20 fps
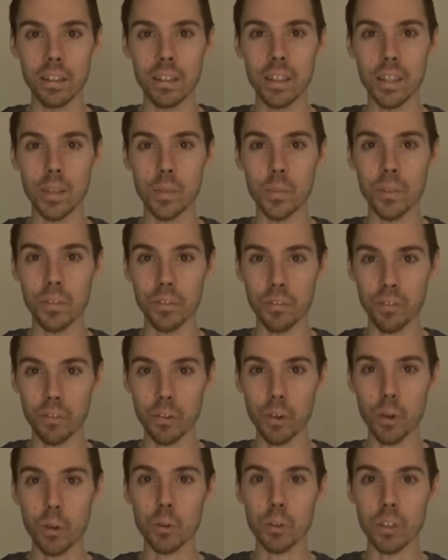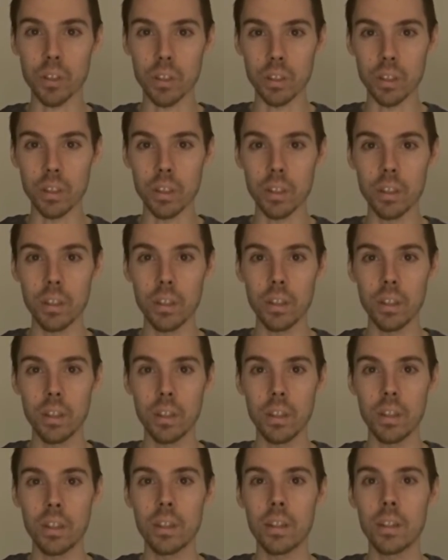He's been frozen
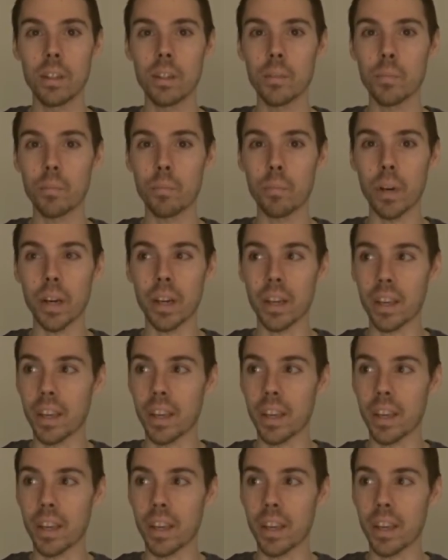by